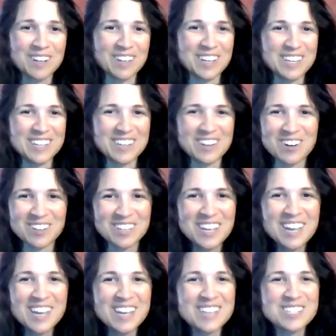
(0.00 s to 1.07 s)
like all
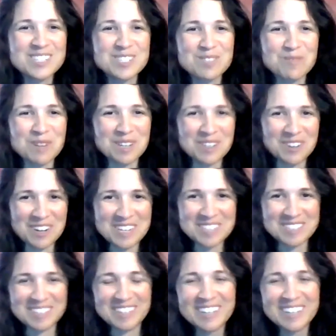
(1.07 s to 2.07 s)
it just went crazy.